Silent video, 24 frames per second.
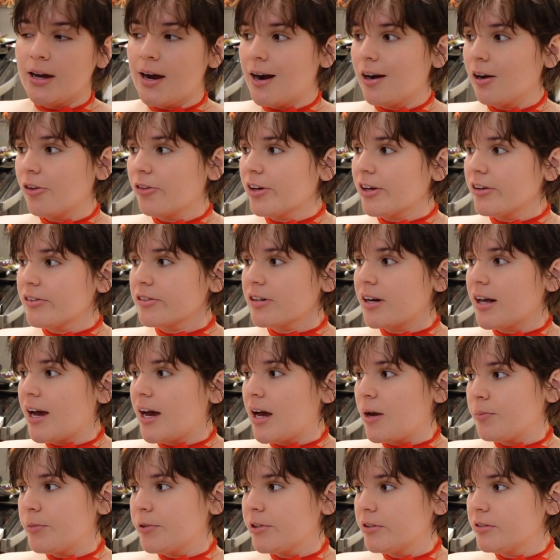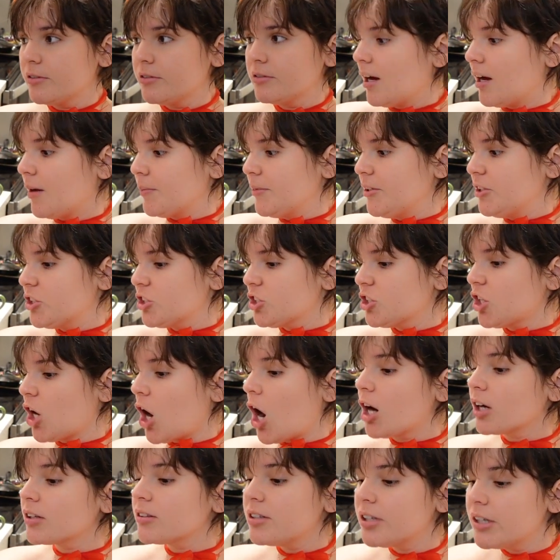I don't think it's gonna happen. I'll be
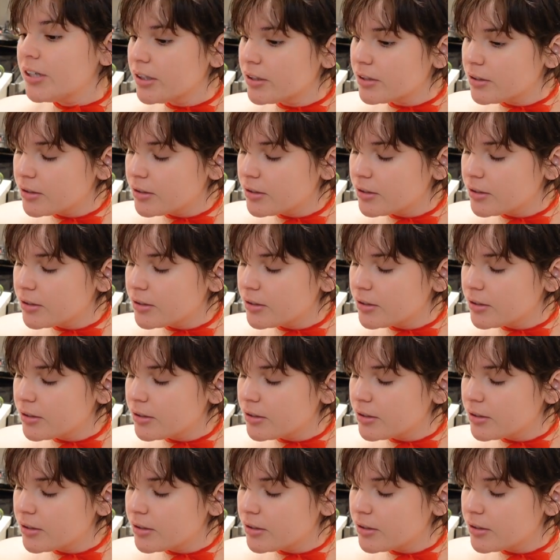shocked.